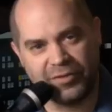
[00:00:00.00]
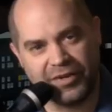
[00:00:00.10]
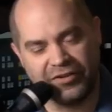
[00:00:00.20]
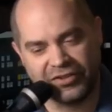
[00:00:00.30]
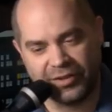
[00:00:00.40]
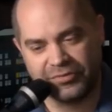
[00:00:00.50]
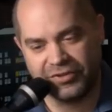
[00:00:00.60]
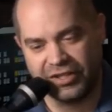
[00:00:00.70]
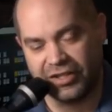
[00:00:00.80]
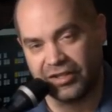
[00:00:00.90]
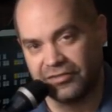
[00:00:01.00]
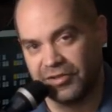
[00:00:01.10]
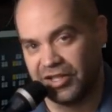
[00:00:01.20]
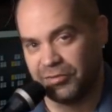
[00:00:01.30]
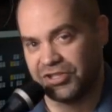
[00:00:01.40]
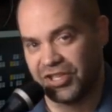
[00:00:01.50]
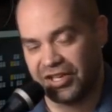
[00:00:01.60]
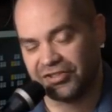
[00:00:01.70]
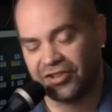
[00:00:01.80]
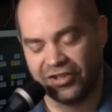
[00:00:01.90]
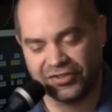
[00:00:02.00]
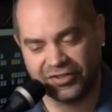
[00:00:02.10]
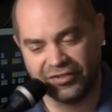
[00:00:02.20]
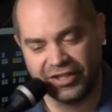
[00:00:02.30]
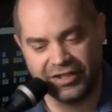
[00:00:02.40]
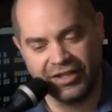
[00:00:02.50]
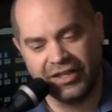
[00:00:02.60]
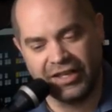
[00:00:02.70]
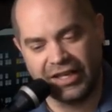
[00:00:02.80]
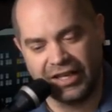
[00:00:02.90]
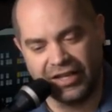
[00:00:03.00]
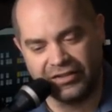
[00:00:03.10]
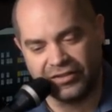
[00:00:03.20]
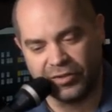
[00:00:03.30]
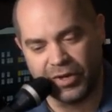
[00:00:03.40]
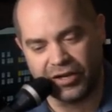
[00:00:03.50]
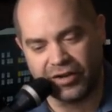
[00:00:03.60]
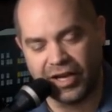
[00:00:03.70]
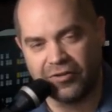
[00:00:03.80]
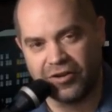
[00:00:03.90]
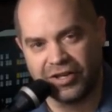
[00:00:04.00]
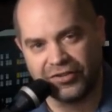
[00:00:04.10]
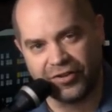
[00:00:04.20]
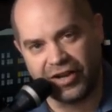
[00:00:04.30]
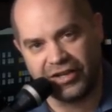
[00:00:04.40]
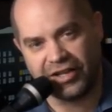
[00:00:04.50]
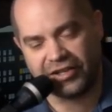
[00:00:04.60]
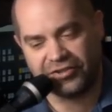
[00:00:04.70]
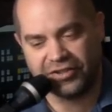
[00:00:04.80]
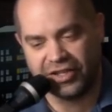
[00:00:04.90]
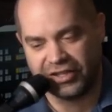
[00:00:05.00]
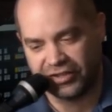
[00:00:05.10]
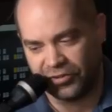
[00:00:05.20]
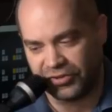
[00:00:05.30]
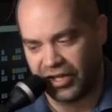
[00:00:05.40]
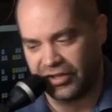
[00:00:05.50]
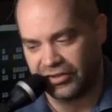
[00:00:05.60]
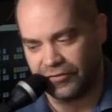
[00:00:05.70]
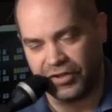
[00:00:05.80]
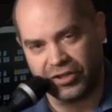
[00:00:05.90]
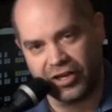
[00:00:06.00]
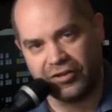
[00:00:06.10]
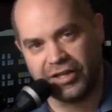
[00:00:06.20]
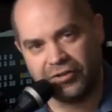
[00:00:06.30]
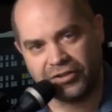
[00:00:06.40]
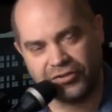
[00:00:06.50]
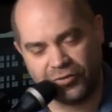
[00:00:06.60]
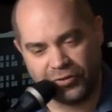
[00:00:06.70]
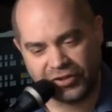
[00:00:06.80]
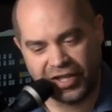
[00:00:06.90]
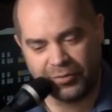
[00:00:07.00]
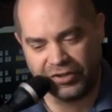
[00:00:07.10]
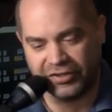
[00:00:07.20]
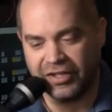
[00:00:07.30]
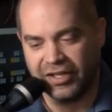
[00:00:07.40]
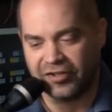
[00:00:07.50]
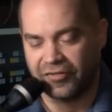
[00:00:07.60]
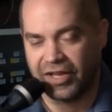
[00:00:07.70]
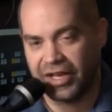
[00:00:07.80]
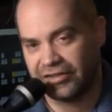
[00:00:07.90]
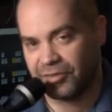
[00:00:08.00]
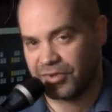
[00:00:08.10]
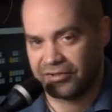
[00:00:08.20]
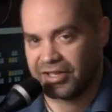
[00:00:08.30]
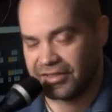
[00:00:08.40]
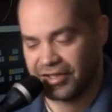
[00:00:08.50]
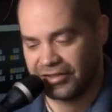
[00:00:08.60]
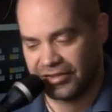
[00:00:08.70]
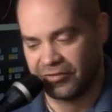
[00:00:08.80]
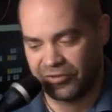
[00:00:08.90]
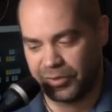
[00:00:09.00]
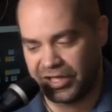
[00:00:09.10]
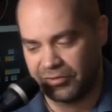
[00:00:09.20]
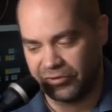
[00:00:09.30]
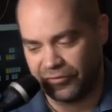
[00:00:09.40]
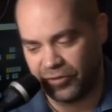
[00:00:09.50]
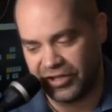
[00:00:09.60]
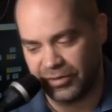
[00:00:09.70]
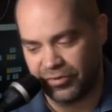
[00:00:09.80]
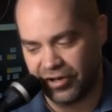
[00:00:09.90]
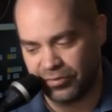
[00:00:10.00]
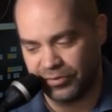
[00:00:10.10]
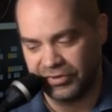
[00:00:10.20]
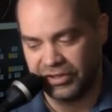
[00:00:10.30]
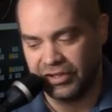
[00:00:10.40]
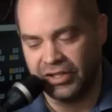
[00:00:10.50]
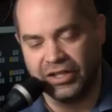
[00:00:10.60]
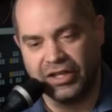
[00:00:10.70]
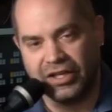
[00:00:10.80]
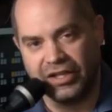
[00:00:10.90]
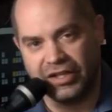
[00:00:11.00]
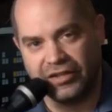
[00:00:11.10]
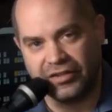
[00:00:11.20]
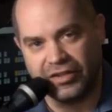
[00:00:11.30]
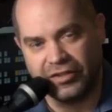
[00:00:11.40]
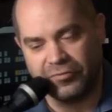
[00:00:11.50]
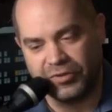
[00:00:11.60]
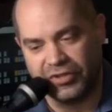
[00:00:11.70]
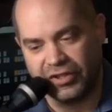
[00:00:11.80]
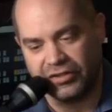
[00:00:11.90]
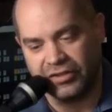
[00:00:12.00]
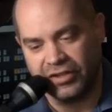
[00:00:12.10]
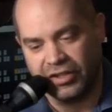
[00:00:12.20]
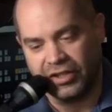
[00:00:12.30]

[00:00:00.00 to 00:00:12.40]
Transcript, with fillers: the white balance kept needed to, needed to be changed constantly. And no matter how hard I tried, I could not get those guys to figure out how to control those cameras. So if I had something like this, I would have been able to avoid that problem, and would, uh,